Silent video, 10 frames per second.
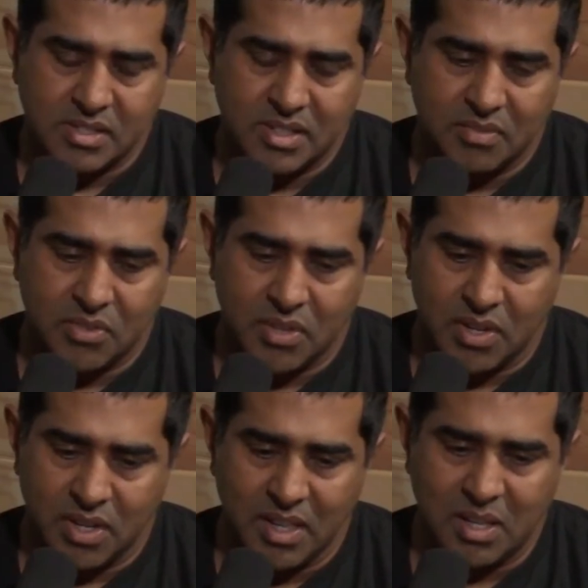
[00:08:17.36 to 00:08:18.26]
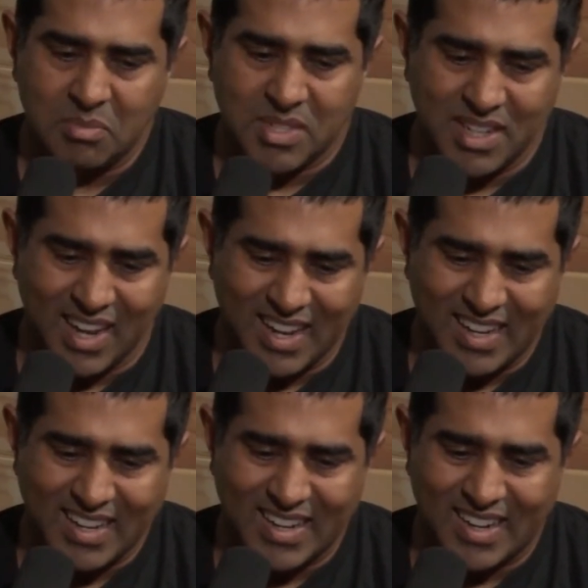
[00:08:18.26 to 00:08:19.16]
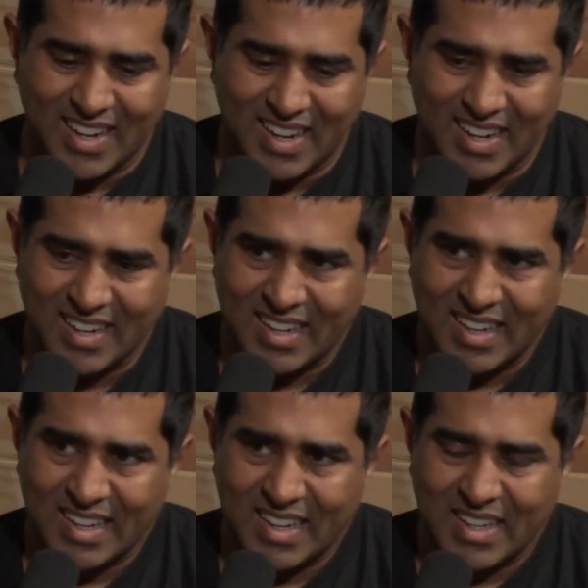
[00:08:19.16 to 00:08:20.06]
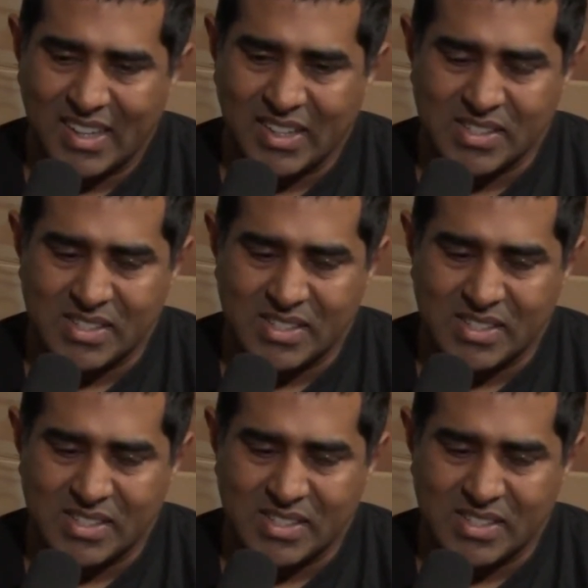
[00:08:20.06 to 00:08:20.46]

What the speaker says: if you go to Helium tonight, you'll